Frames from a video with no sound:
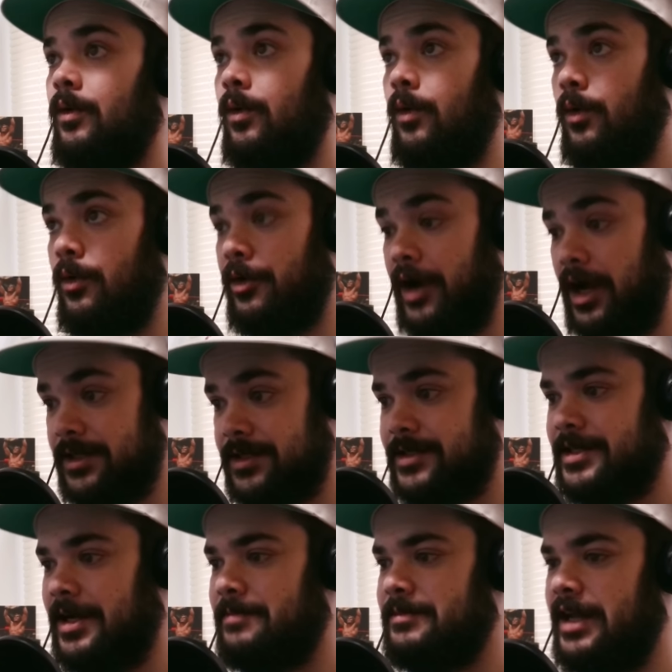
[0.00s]
or on
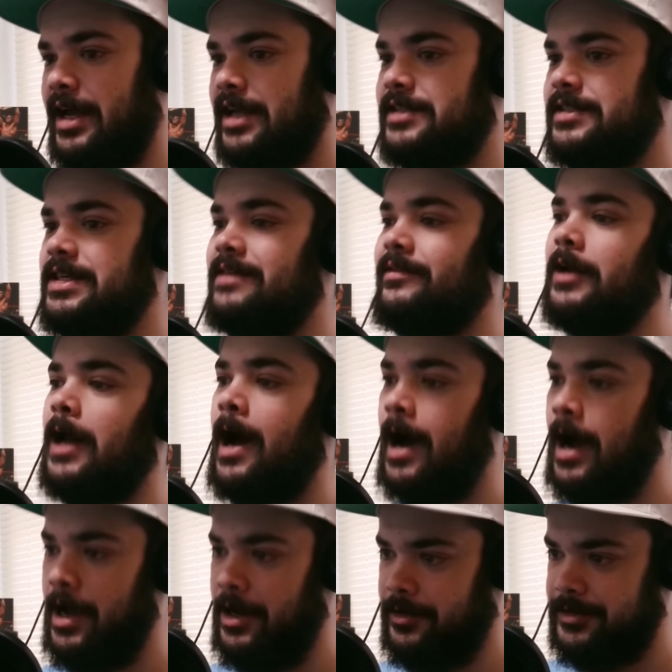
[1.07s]
some nights, even
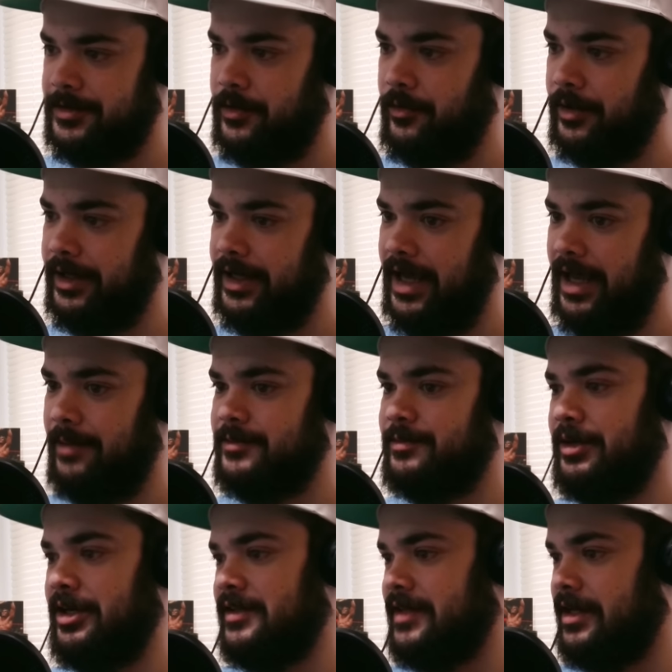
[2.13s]
higher scoring games,
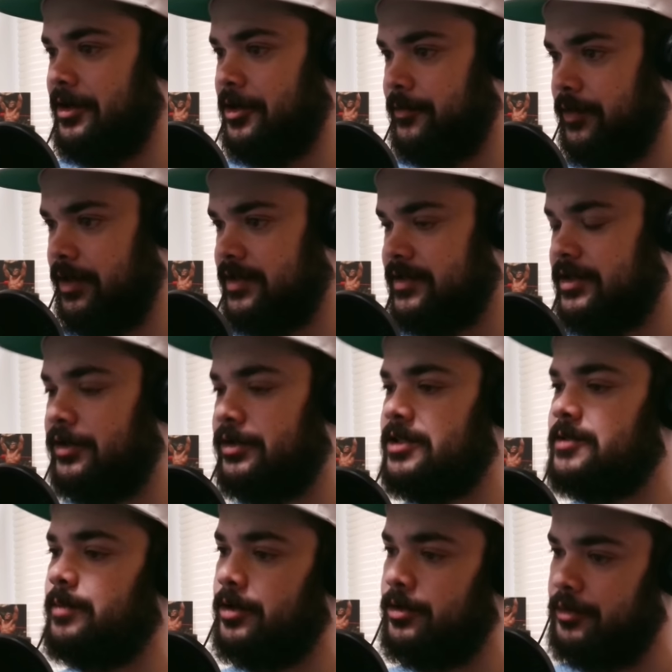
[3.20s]
because I don't know if you guys know this,
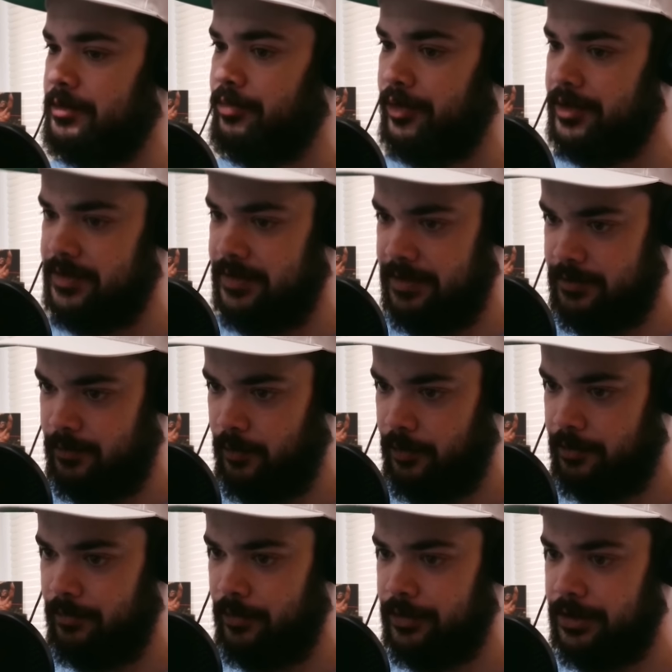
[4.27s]
but 3 points is
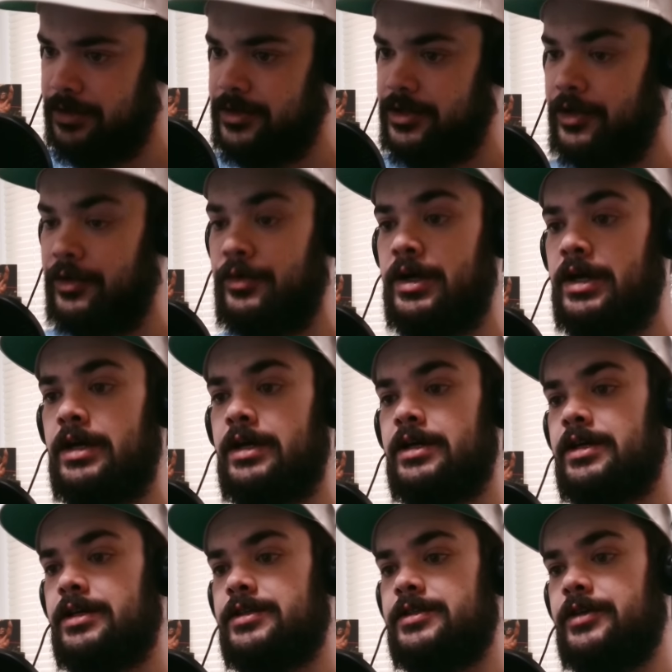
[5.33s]
worth more than two.
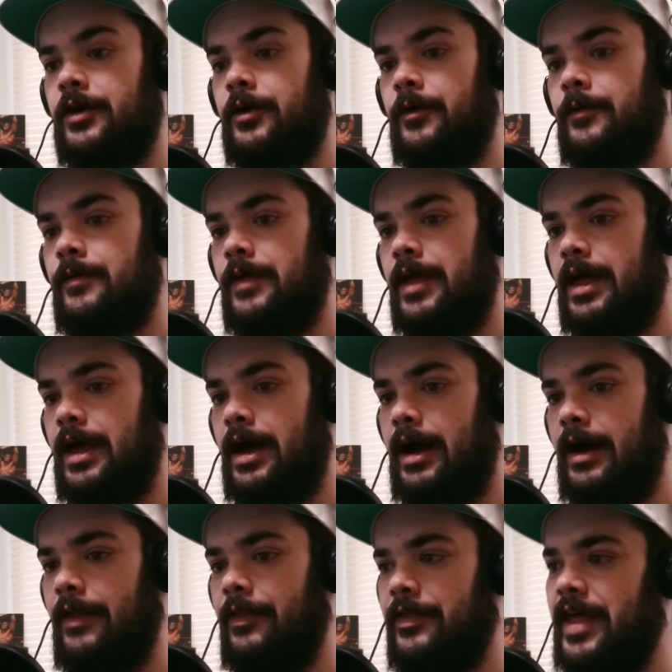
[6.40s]
So
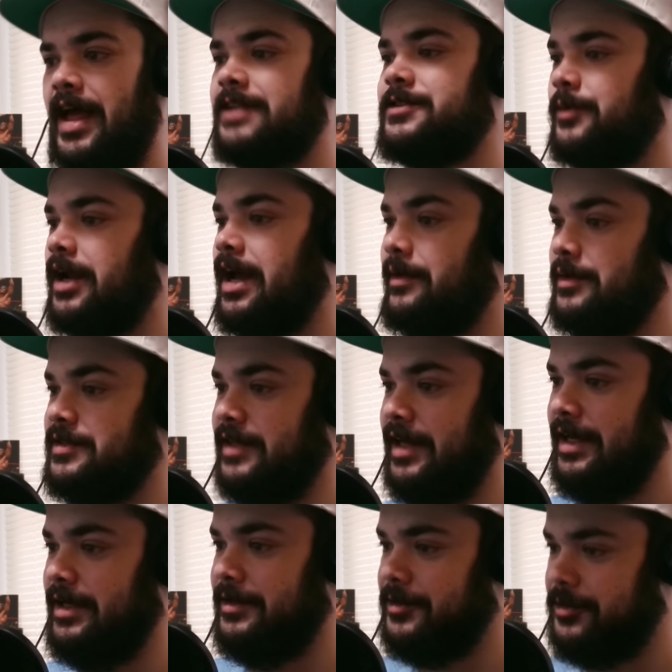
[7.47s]
that's what I would
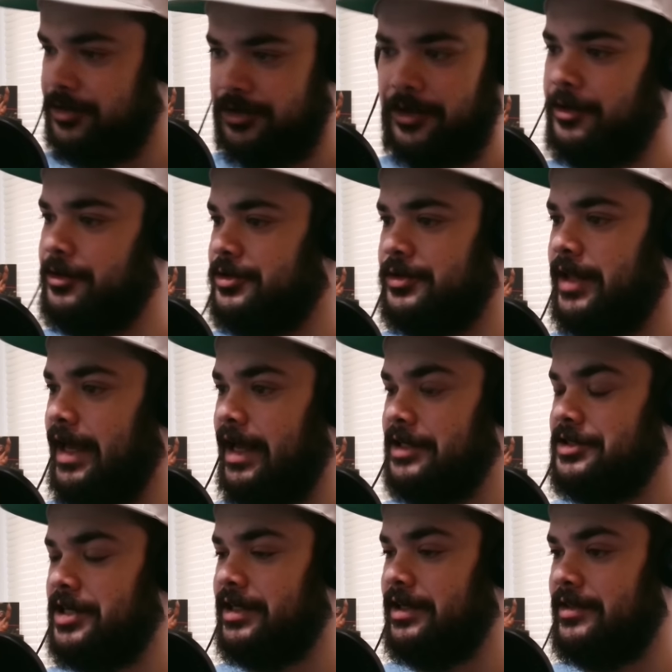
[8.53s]
say. Sure, do the
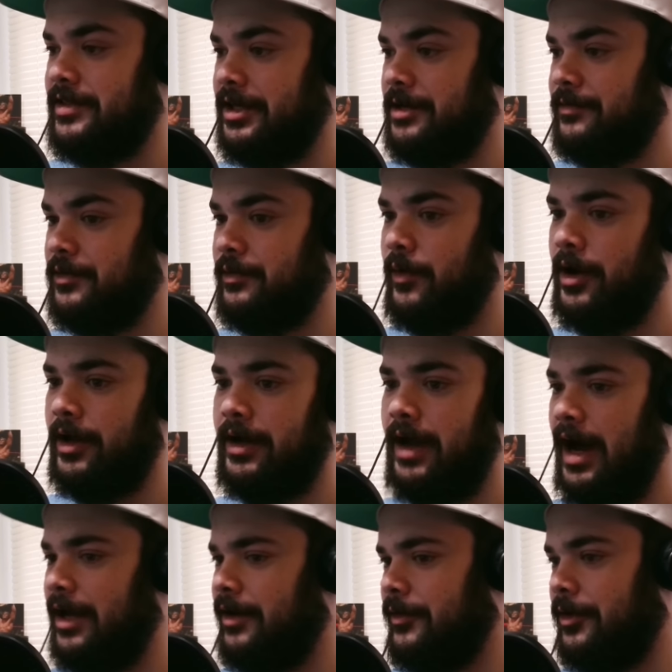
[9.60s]
hand-checking thing if you want.
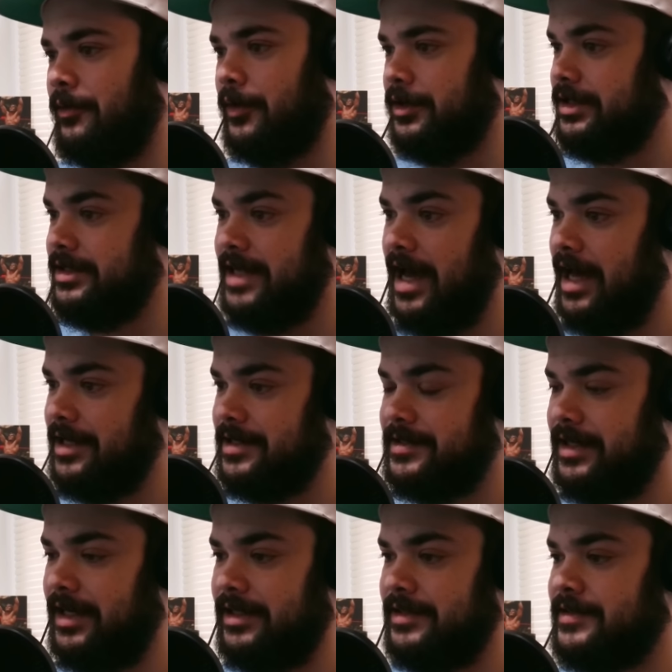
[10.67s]
I don't know what the data
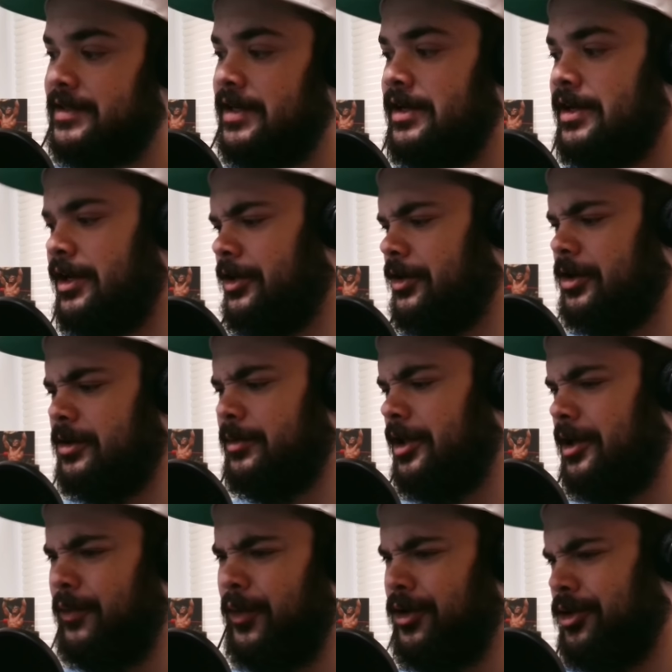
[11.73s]
says, and you're going to be
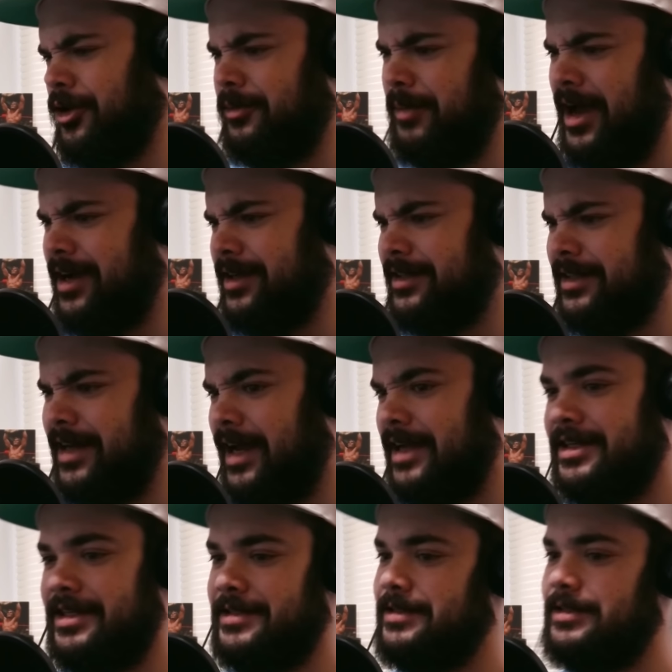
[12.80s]
like, well, look back at the
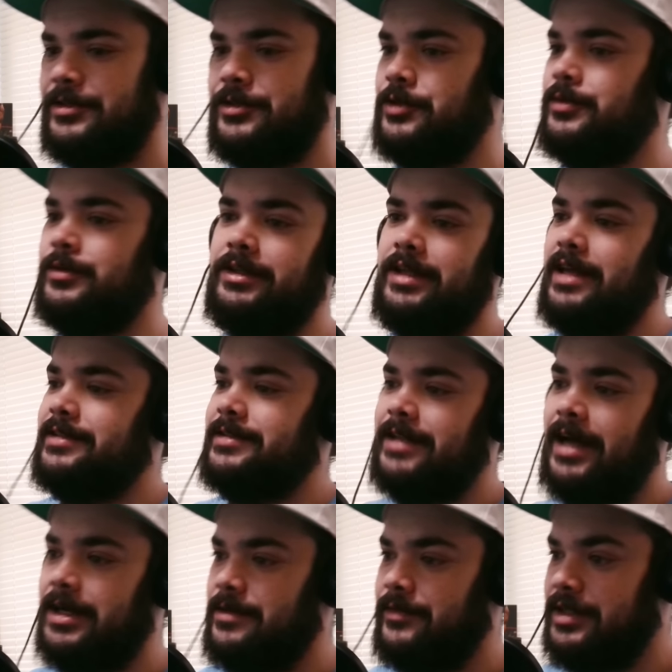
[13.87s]
90s. Dude, it's
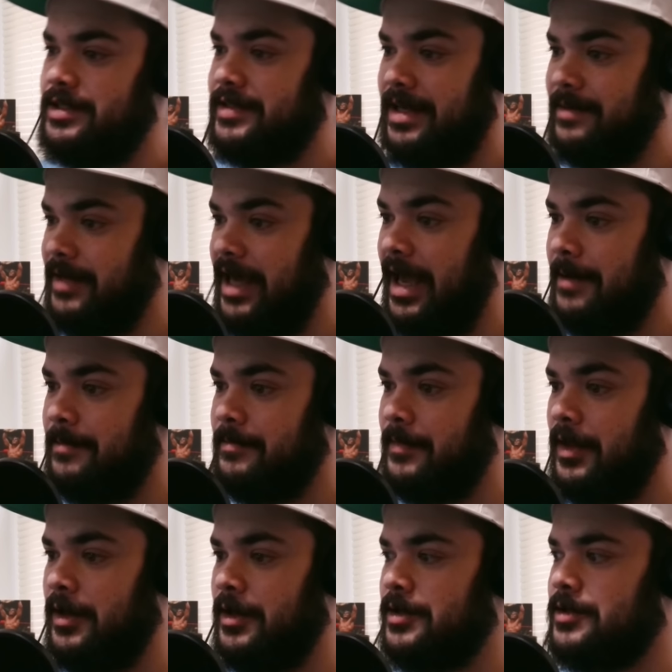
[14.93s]
not even the same game.
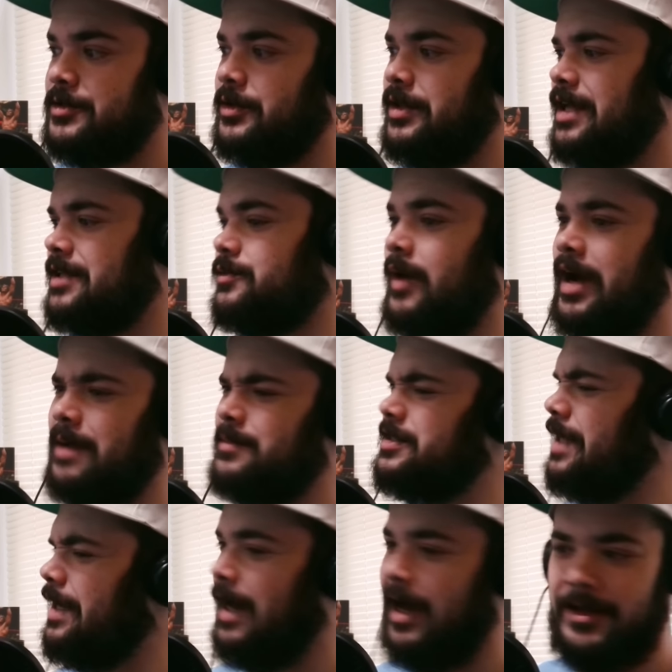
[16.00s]
So that's why I'm
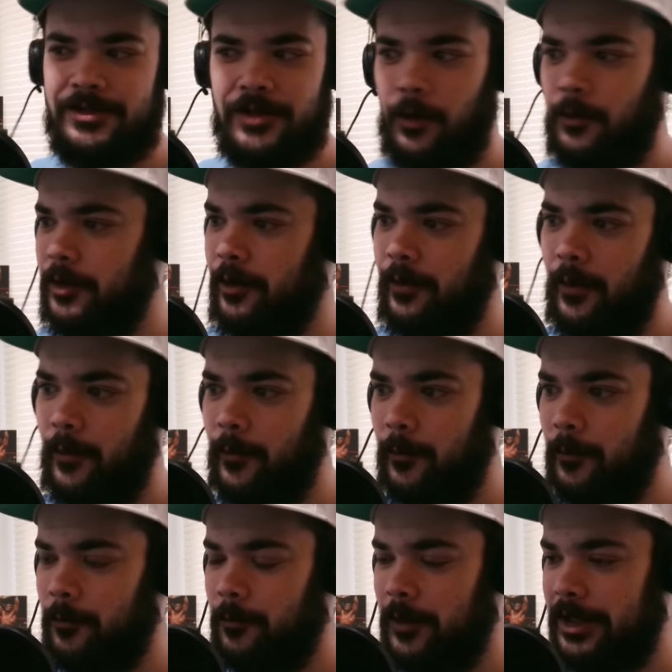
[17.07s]
saying I don't know
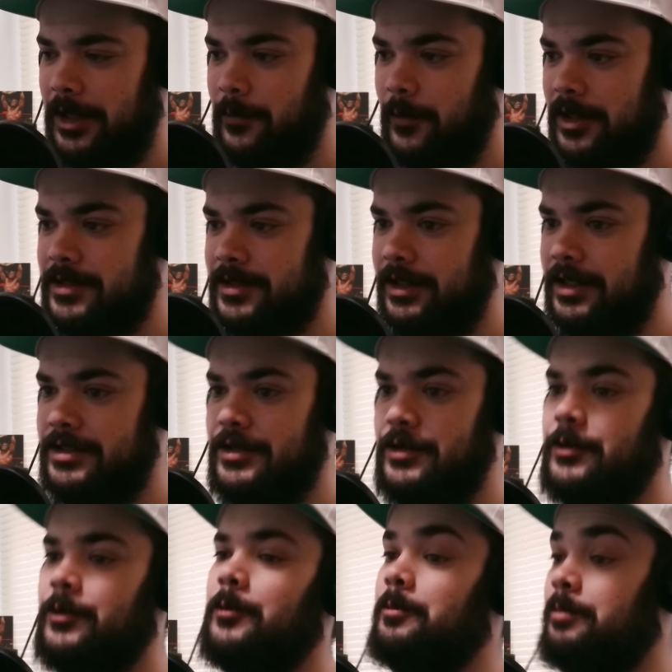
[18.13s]
really what it's going to
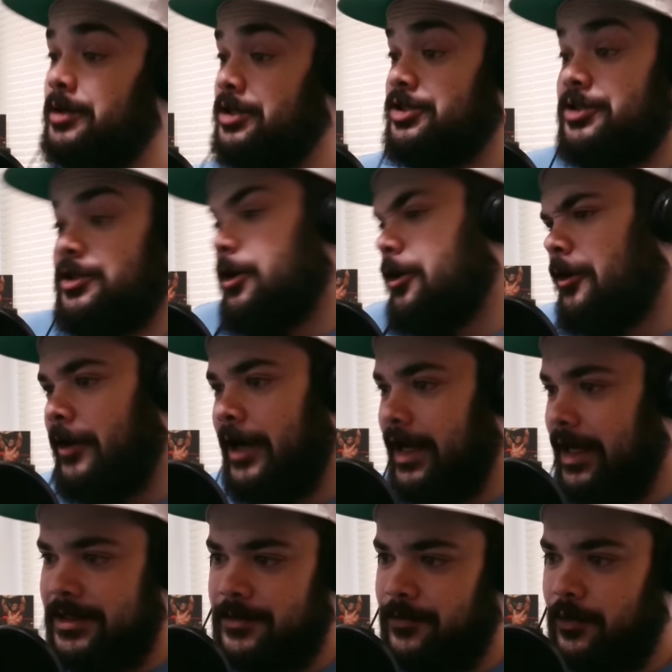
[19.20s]
do, but sure, I
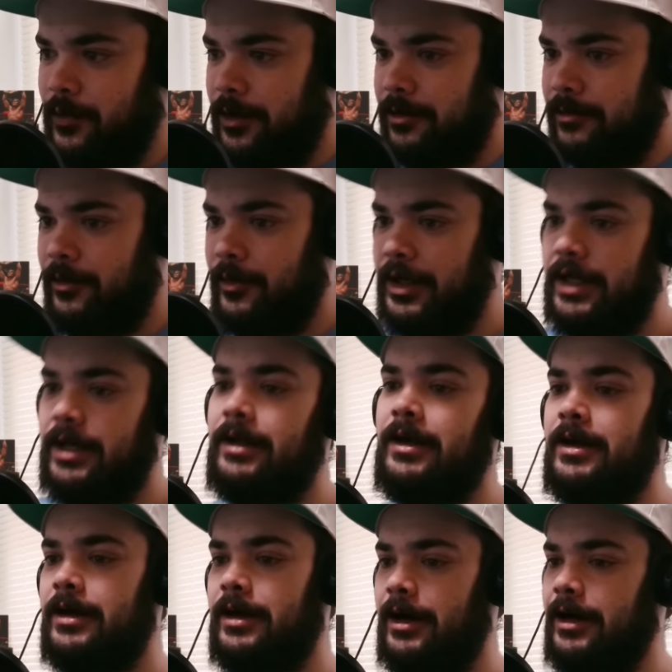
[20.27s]
guess if you want to throw it in.
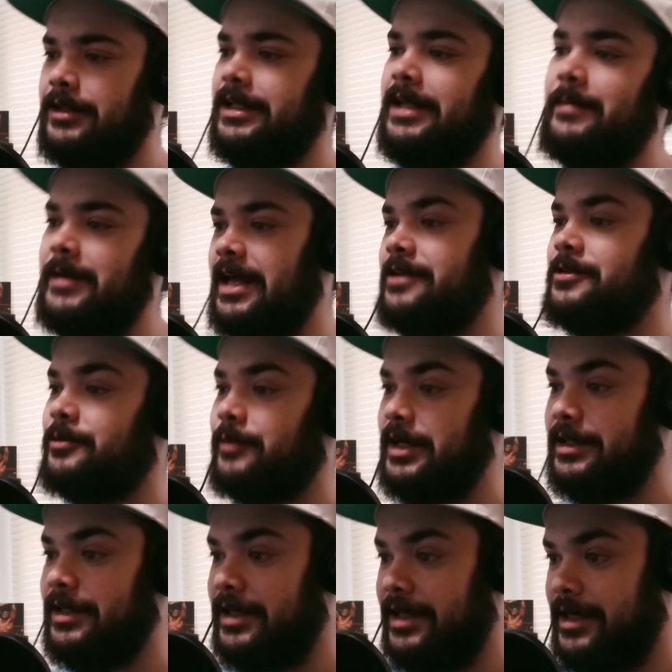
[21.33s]
Eliminate three
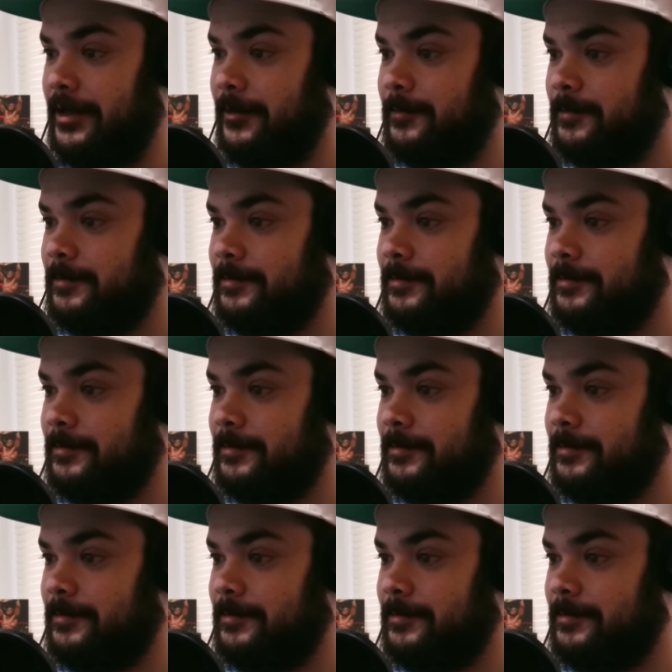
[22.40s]
in the key.